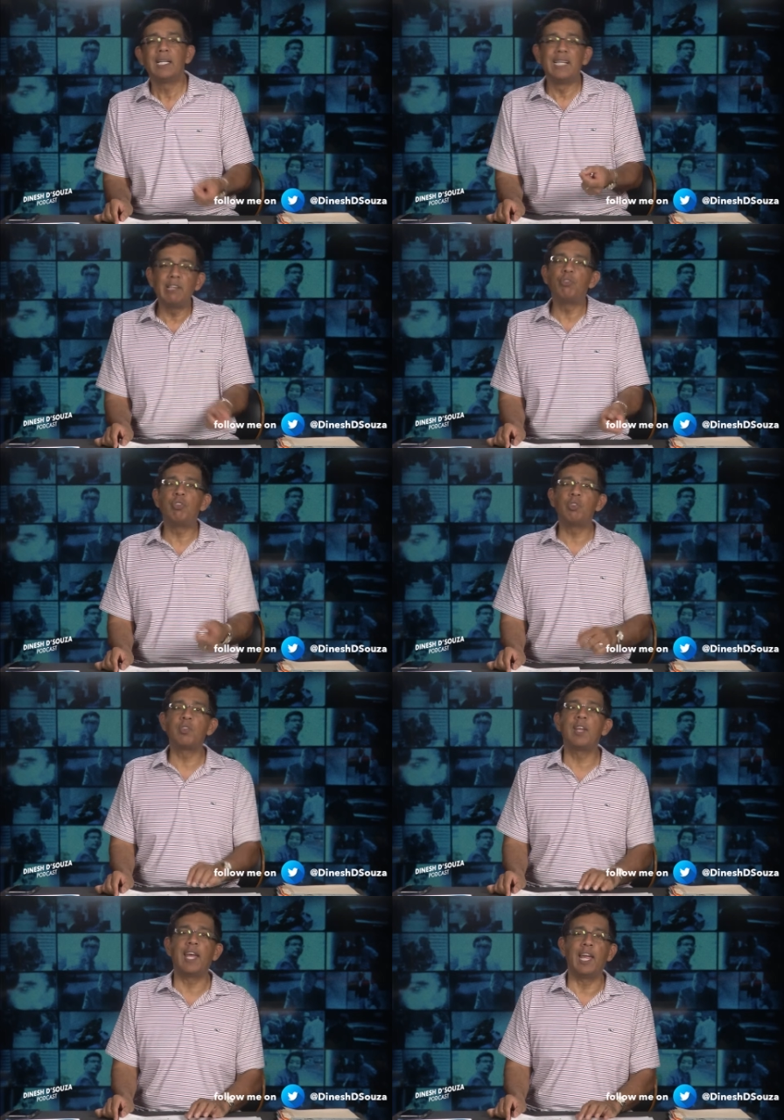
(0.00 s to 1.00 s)
Let's just
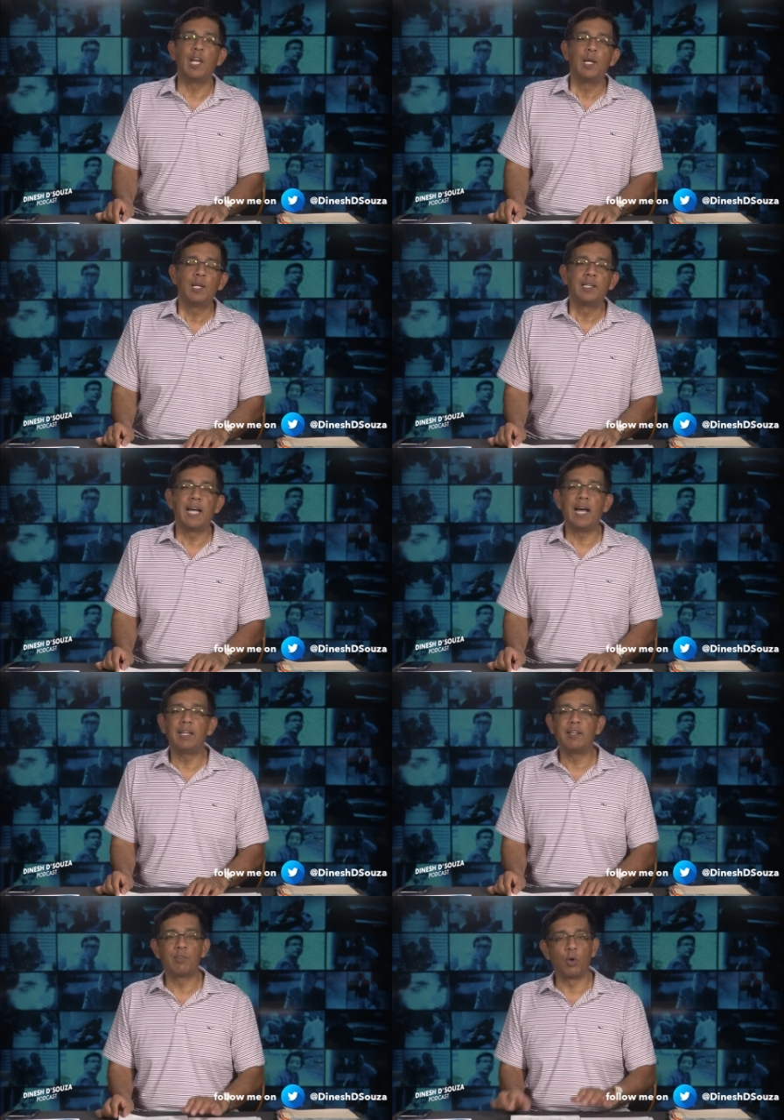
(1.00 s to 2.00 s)
say
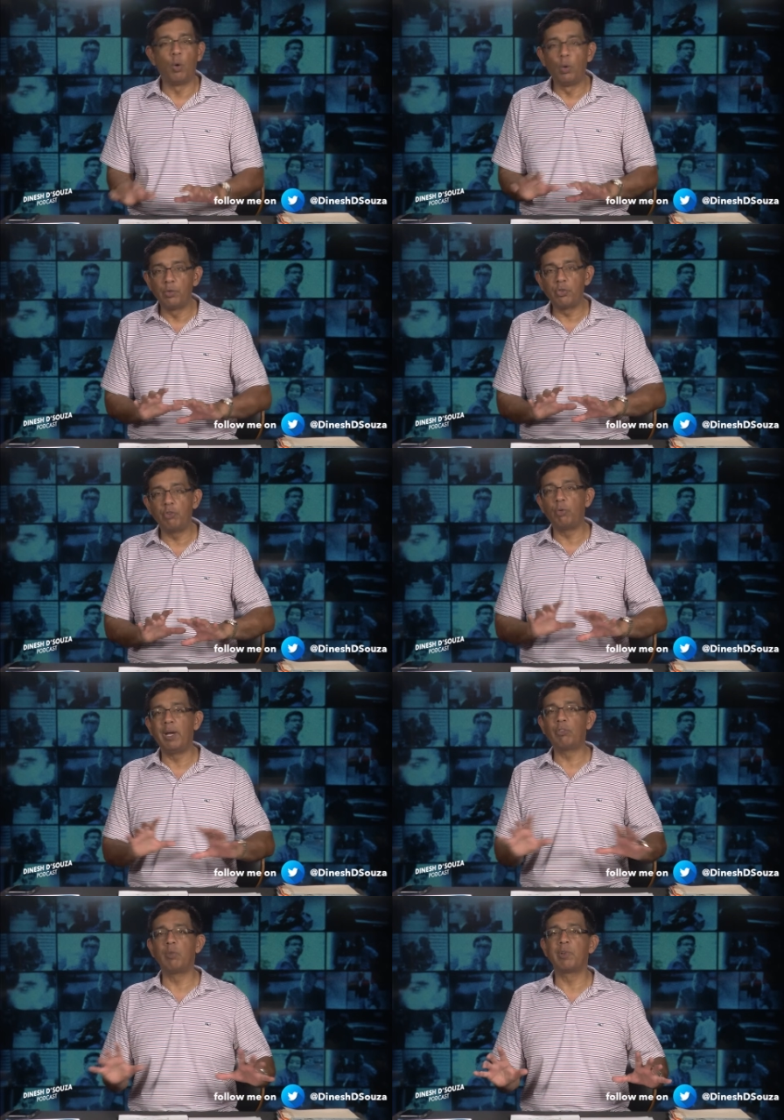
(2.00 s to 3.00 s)
that this whole
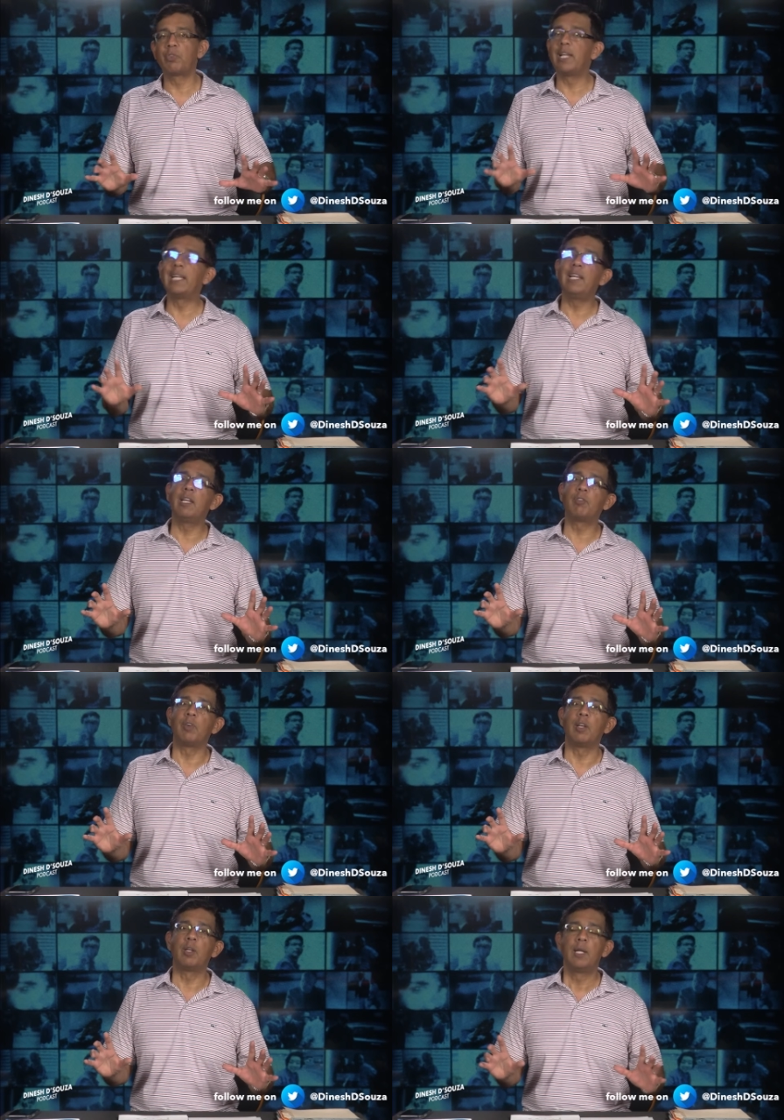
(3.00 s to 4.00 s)
situation was slightly
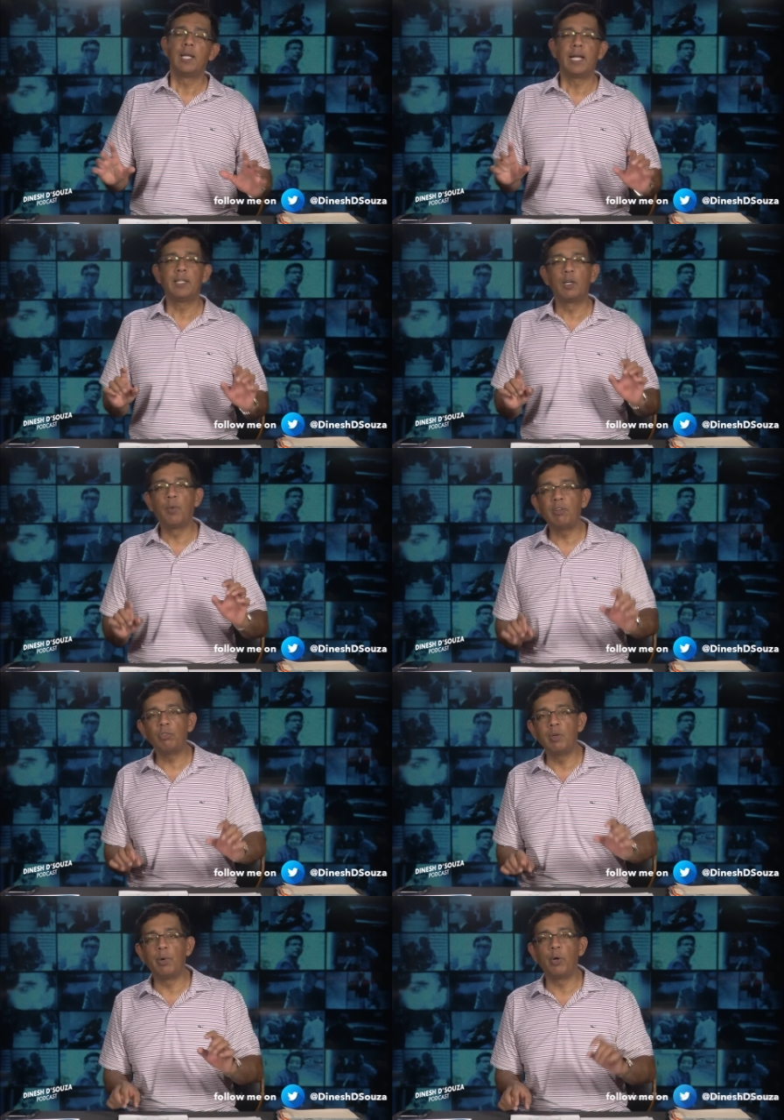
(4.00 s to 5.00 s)
different, and the
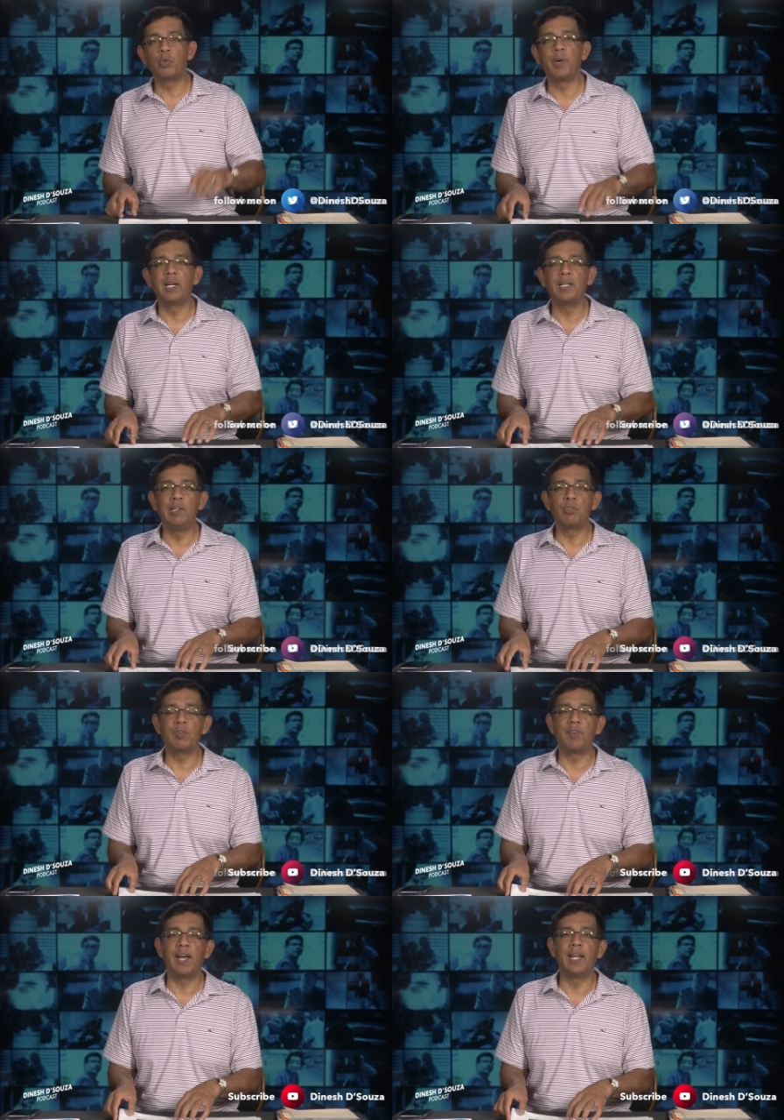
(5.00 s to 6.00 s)
question posed by Elise
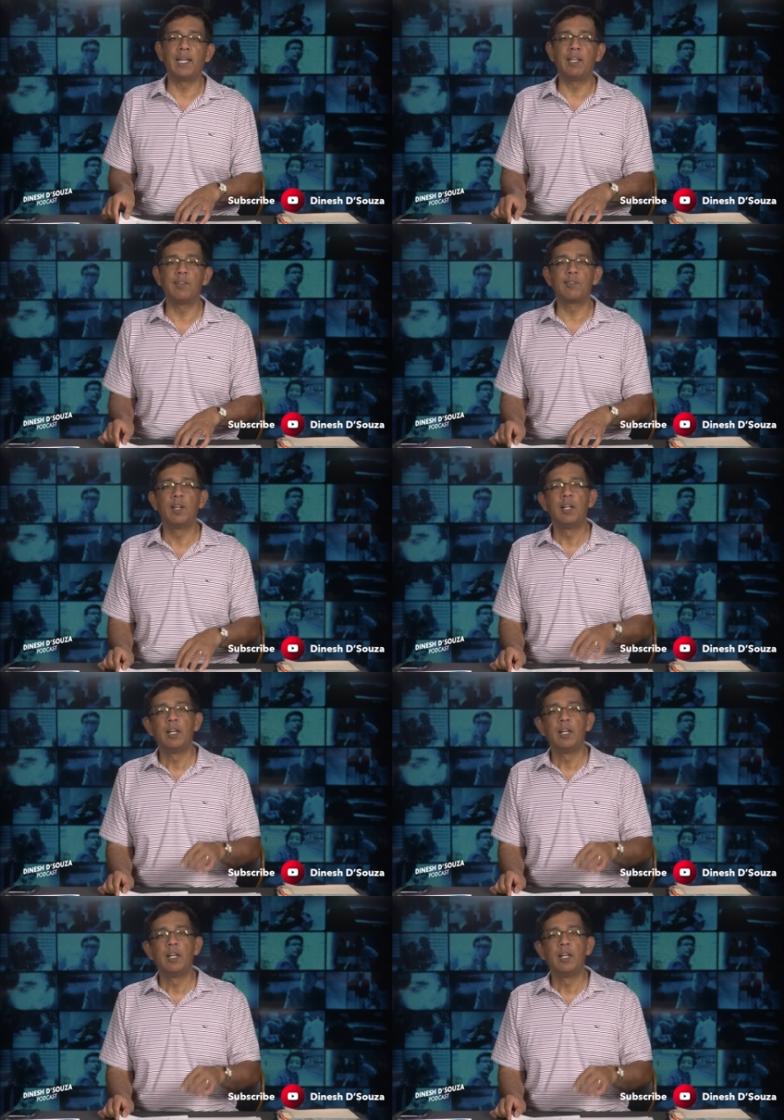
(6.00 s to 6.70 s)
Stefanik is,